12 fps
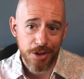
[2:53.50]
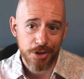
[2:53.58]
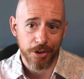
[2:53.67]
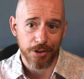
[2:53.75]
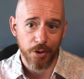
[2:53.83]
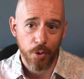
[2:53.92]

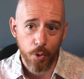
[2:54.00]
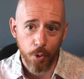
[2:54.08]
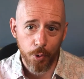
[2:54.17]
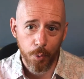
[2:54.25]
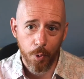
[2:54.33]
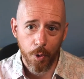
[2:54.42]
during the
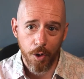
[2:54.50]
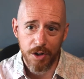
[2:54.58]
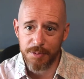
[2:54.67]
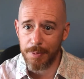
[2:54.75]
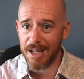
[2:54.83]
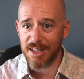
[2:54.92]
Cold War.
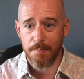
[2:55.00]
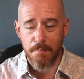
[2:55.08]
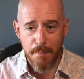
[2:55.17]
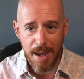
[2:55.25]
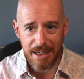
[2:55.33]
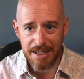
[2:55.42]
Spans
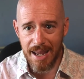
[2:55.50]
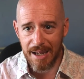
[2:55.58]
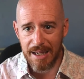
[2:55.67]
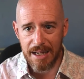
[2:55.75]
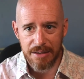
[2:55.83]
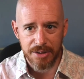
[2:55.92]
many
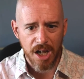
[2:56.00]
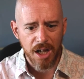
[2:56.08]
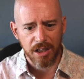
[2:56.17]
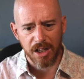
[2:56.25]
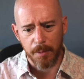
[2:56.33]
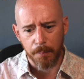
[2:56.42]
decades.
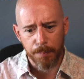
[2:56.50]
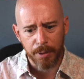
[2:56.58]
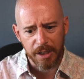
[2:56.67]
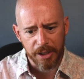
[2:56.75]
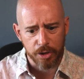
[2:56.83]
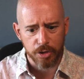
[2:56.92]
A lot of
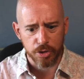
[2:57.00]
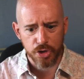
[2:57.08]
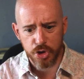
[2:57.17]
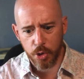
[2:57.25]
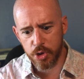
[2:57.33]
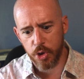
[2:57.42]
political,
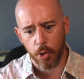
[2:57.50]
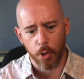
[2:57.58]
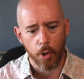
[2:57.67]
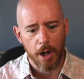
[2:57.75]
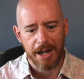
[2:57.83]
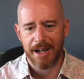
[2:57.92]

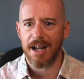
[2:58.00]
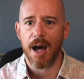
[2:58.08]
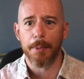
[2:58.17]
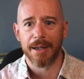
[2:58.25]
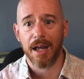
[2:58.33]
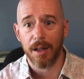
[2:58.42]

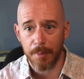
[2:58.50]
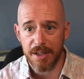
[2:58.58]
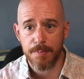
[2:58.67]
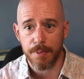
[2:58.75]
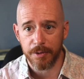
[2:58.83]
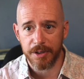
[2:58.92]
socio-economic
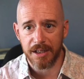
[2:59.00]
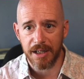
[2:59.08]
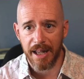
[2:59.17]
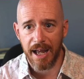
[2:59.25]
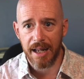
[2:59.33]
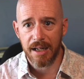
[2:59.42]
elements built into
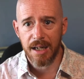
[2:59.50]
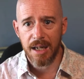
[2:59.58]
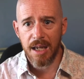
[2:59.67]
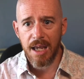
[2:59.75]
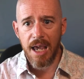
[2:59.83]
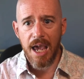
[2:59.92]
that.
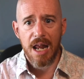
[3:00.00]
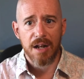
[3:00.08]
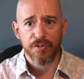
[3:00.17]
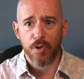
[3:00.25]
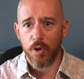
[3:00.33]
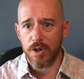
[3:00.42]
And
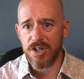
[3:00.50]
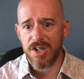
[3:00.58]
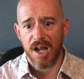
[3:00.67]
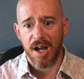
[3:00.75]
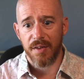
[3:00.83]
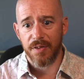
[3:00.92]
of course,
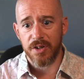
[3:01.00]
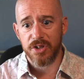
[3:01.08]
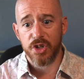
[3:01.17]
there's